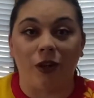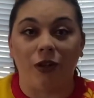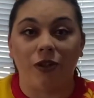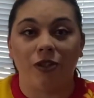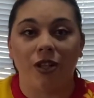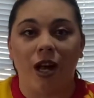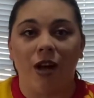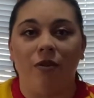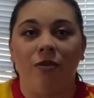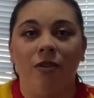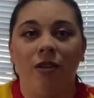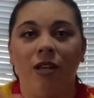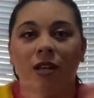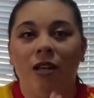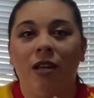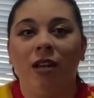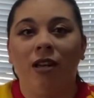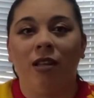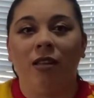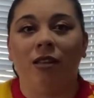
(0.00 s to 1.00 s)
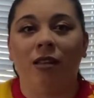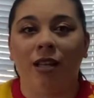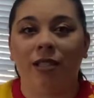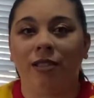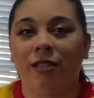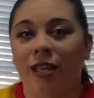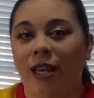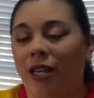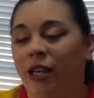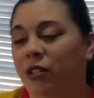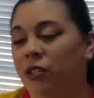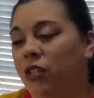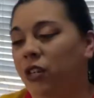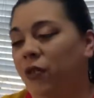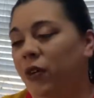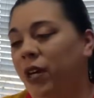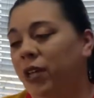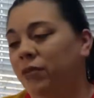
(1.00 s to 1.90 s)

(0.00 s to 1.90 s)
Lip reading: So let's get into it.